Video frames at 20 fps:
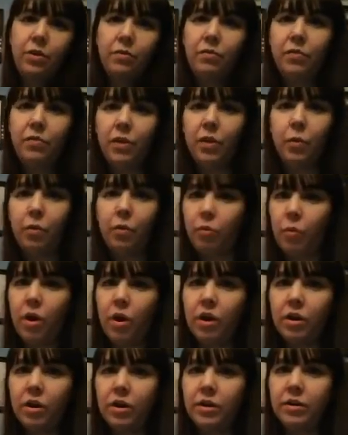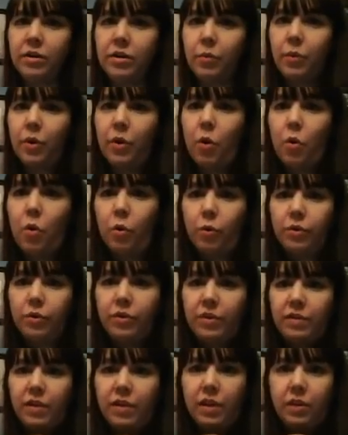you could fill it with water. It would hold.
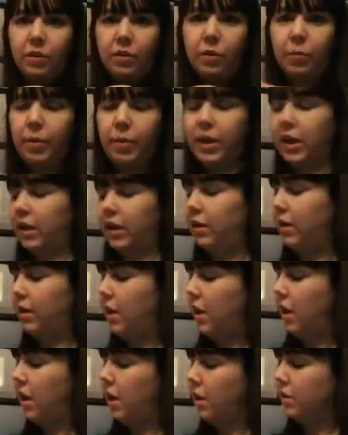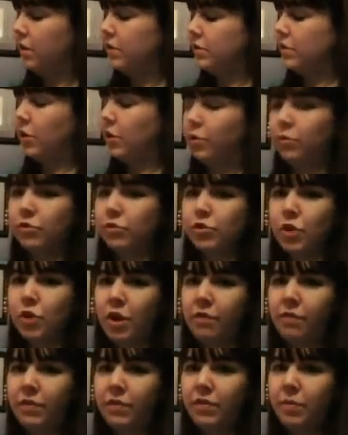It's like a little bucket. So
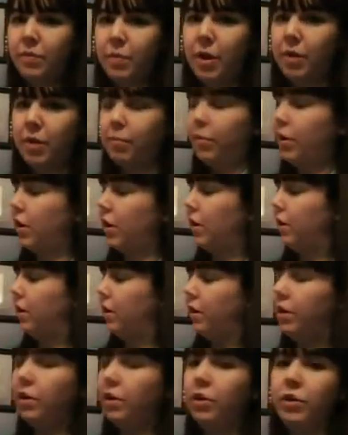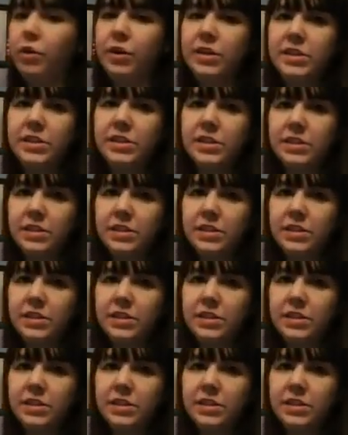trough is the bottom part, crest